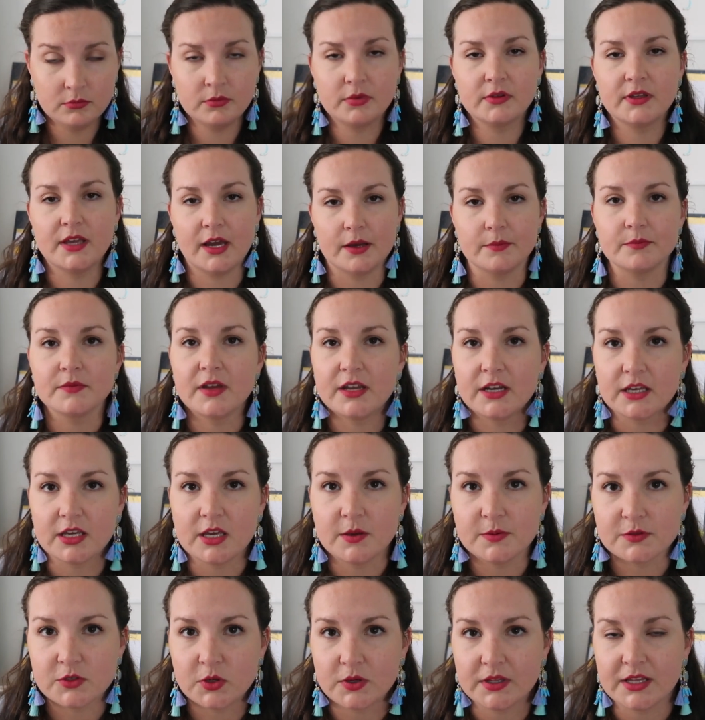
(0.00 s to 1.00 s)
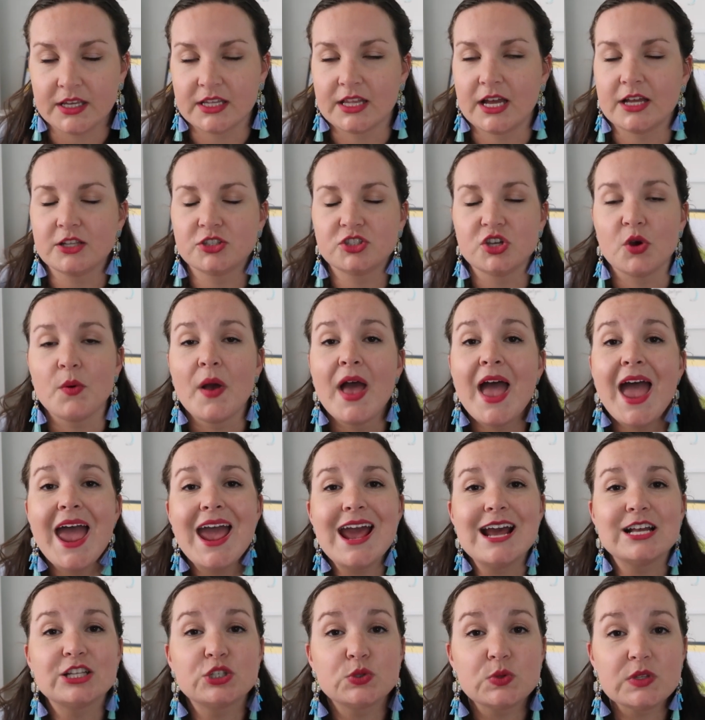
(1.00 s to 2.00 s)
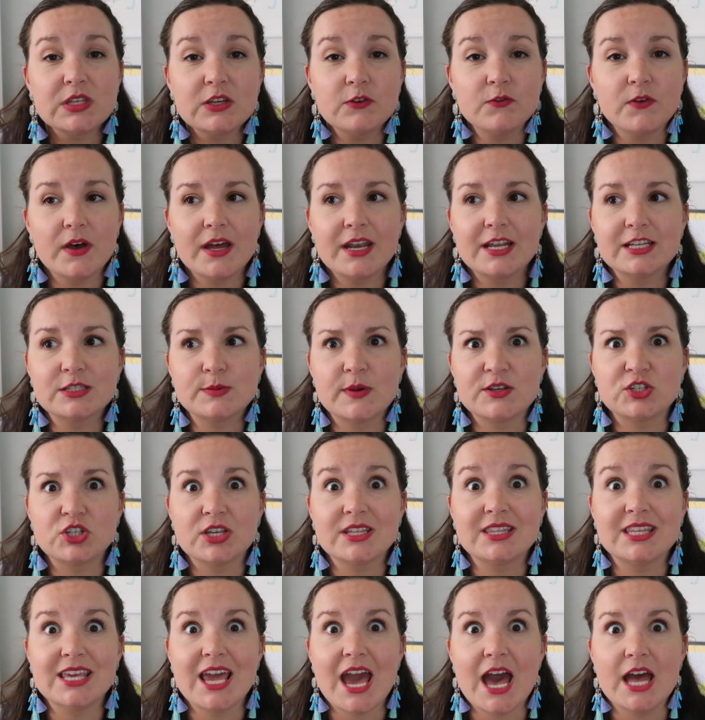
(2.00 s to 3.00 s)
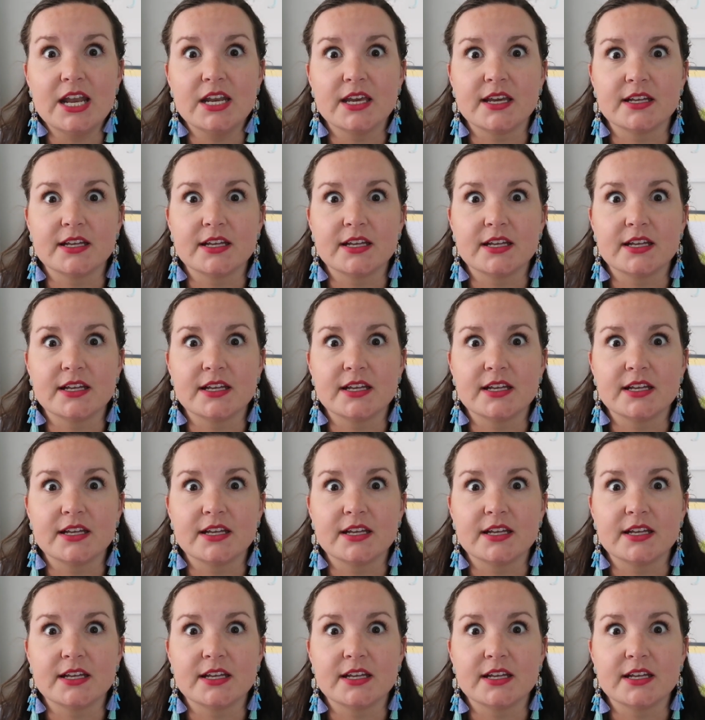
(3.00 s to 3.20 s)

yeah, and it keeps going like that. So it's really fun, especially at the end.